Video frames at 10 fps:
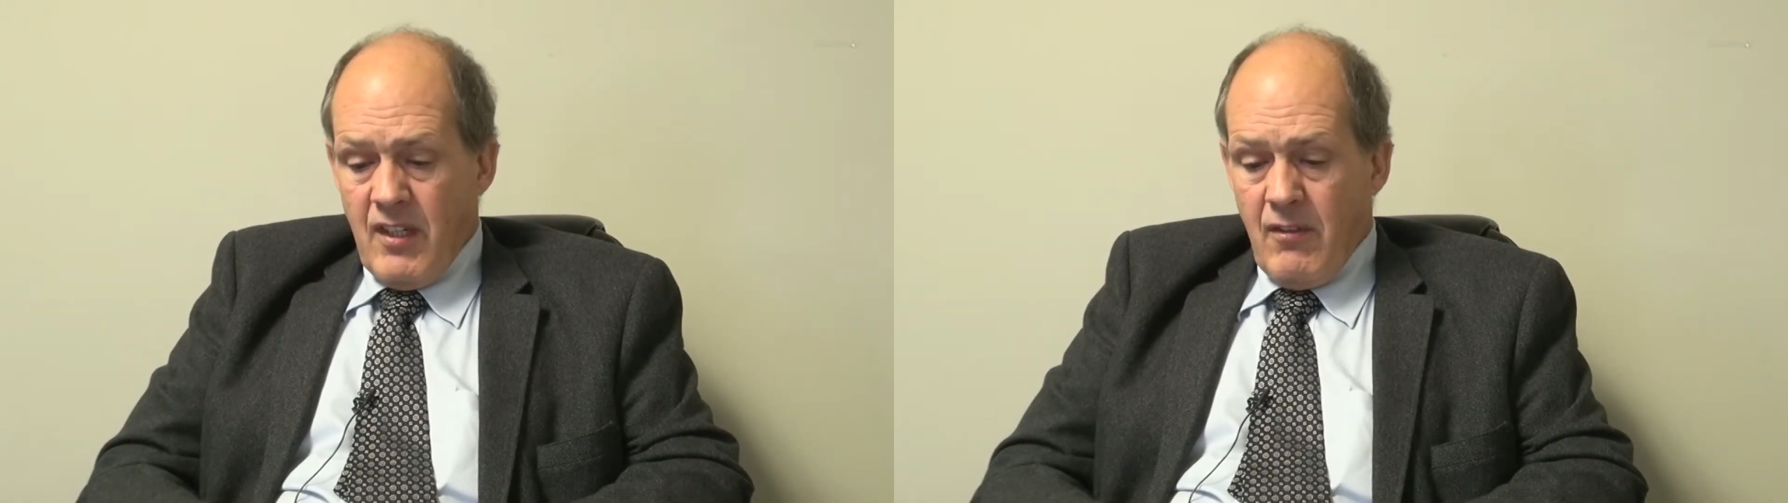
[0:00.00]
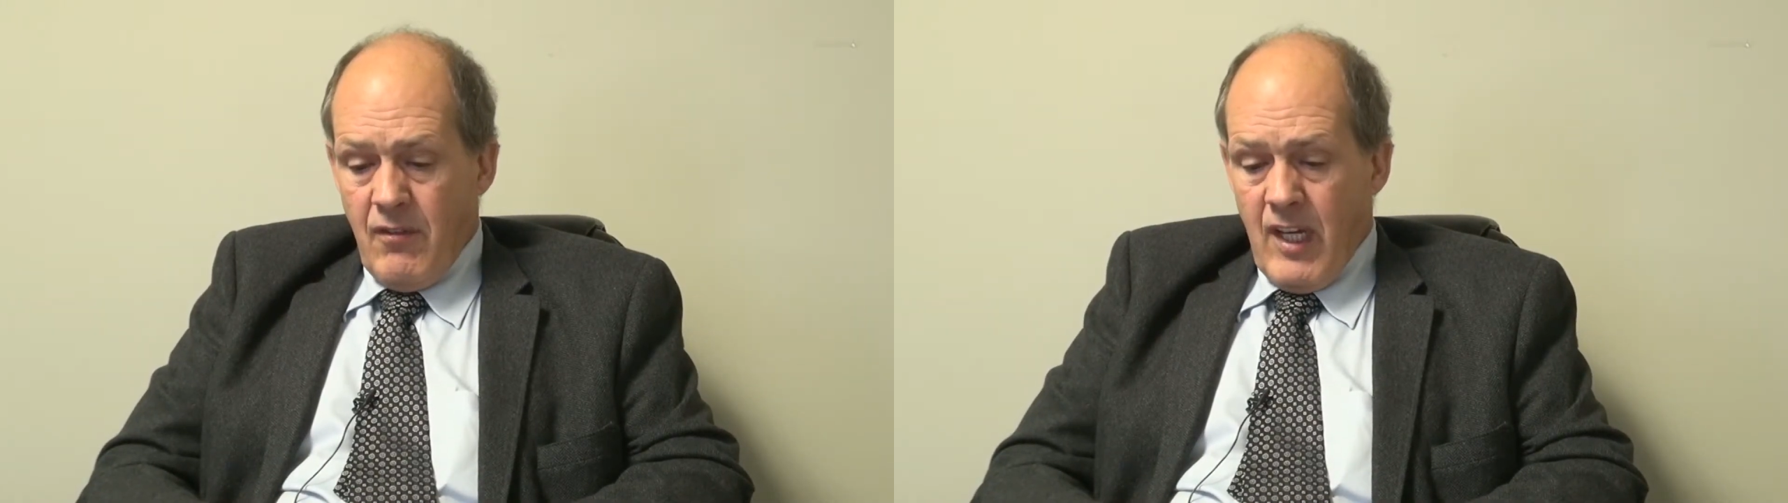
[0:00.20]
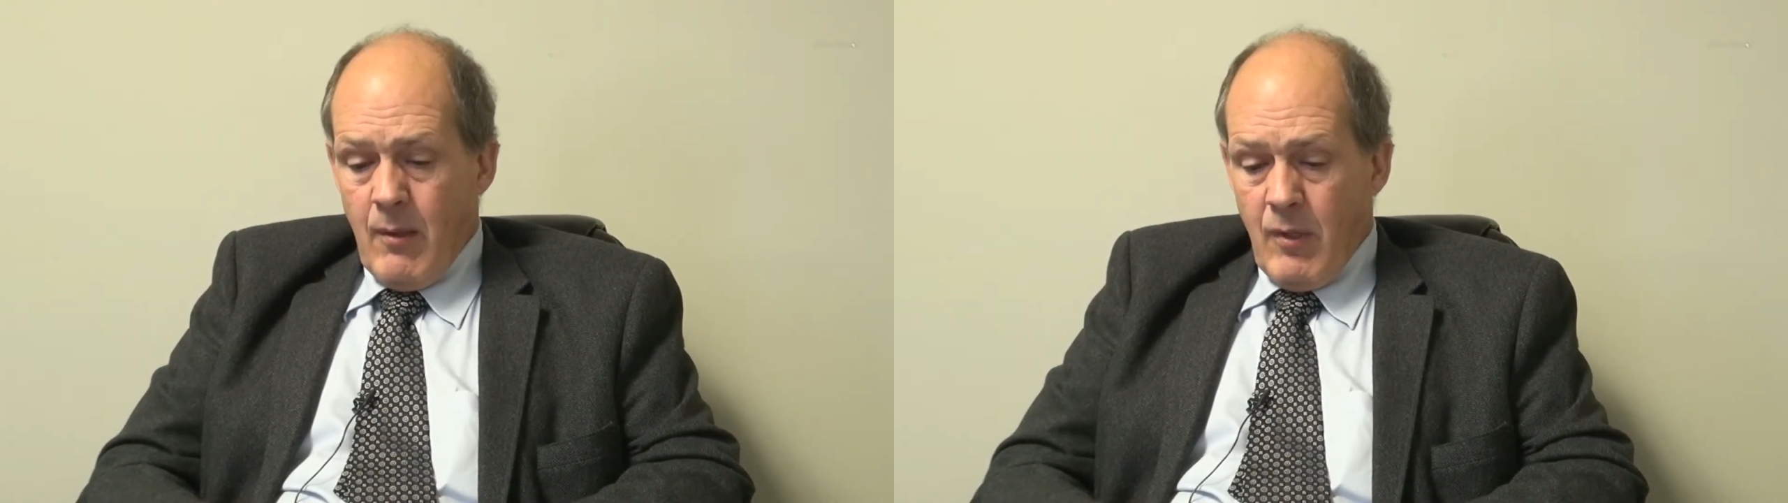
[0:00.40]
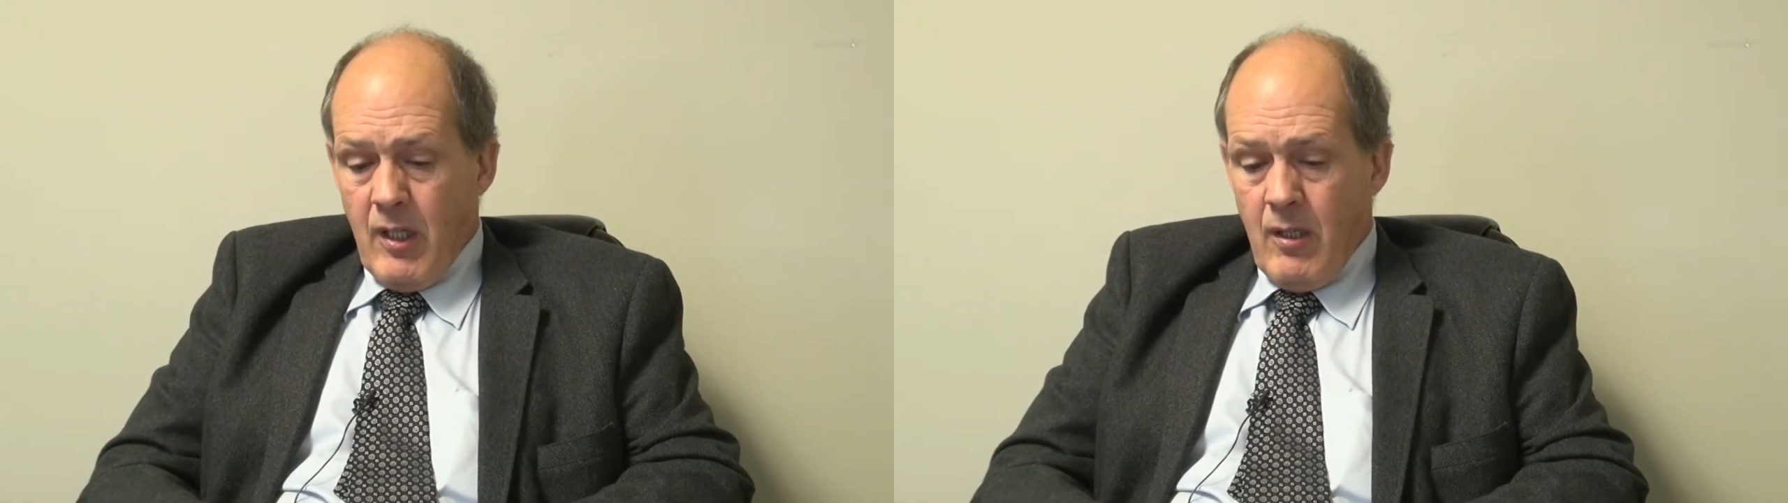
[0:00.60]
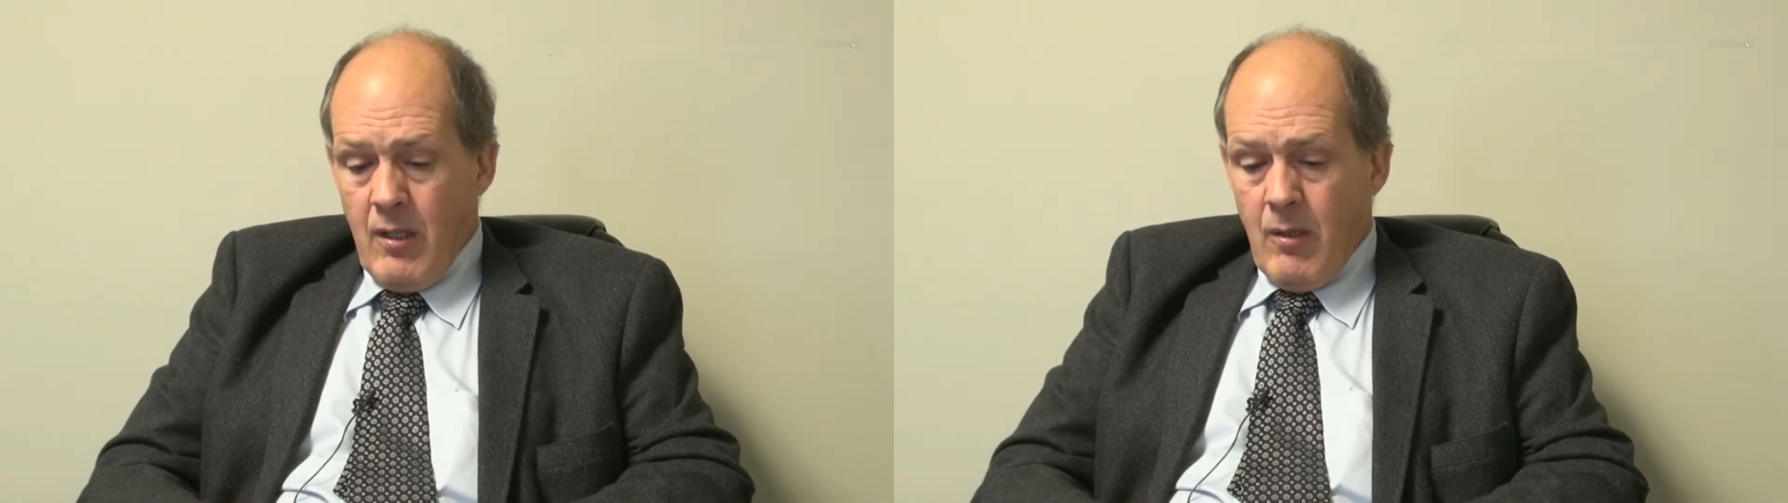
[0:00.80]
of the
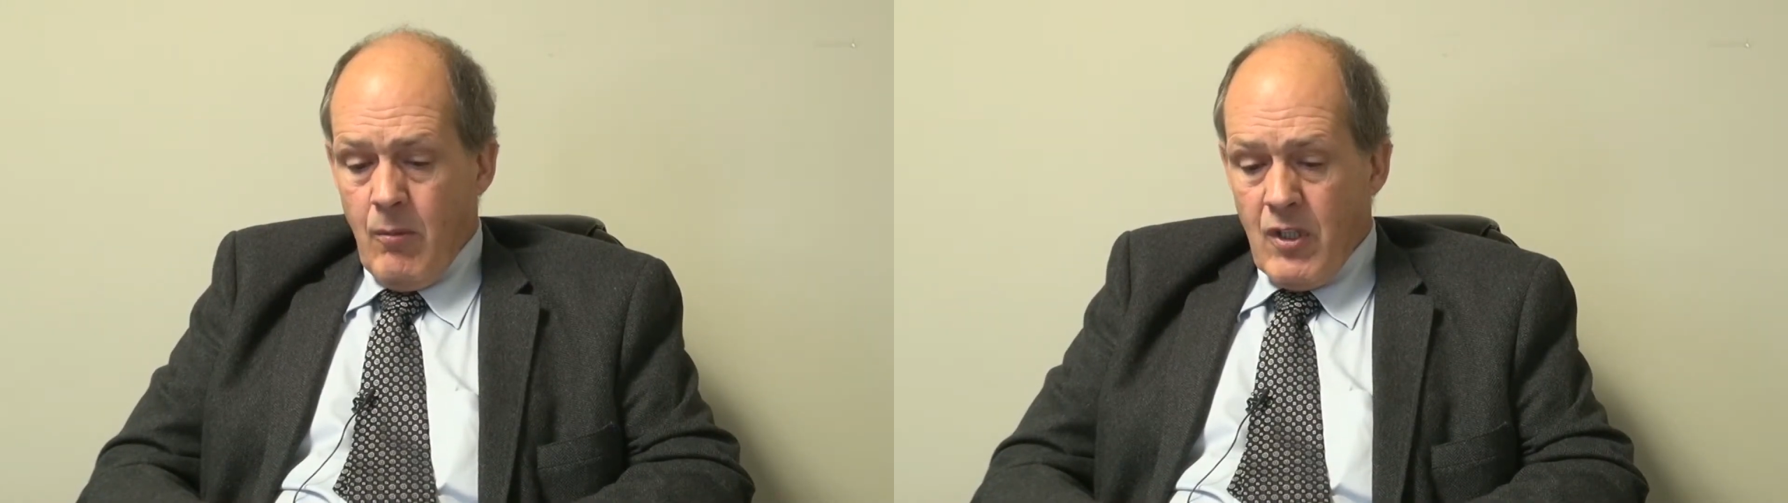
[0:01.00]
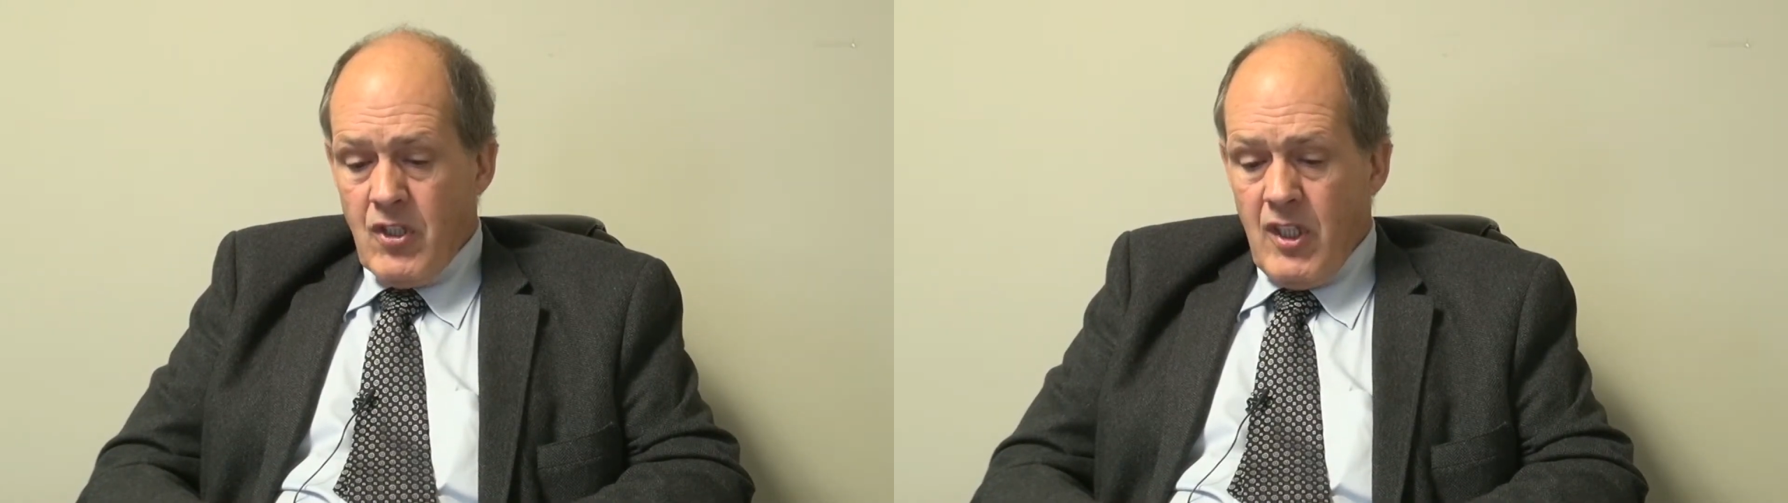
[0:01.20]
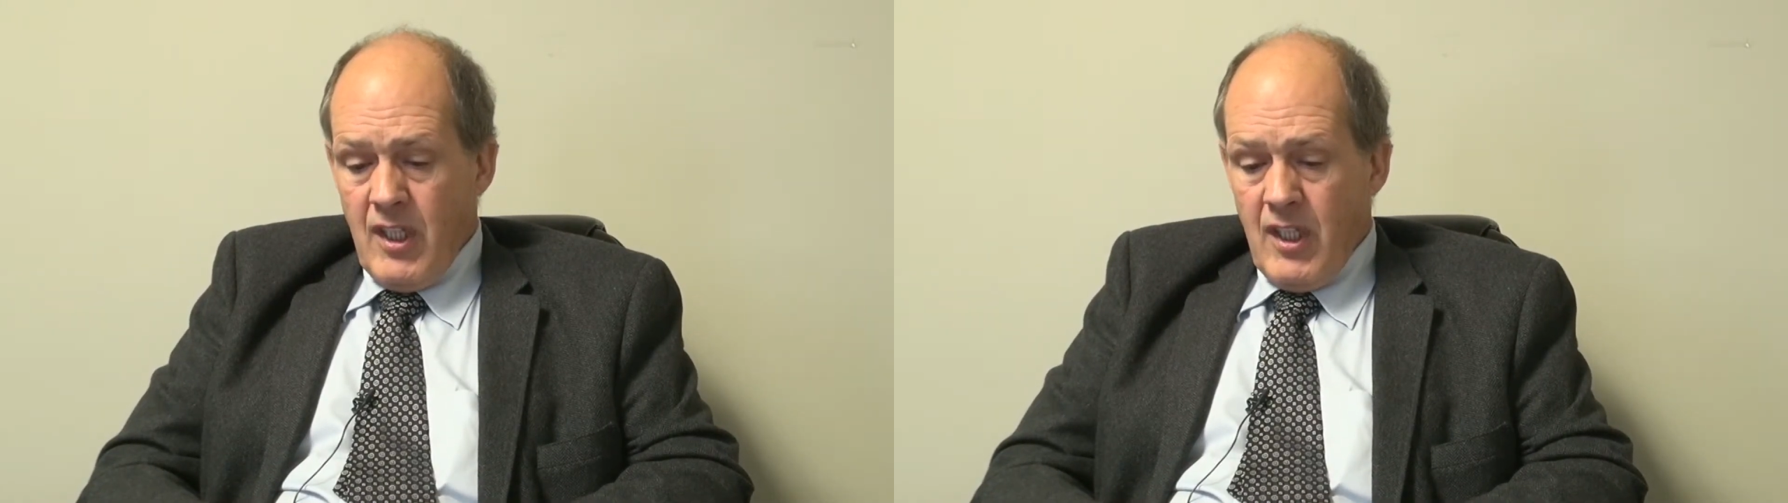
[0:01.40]
family. But she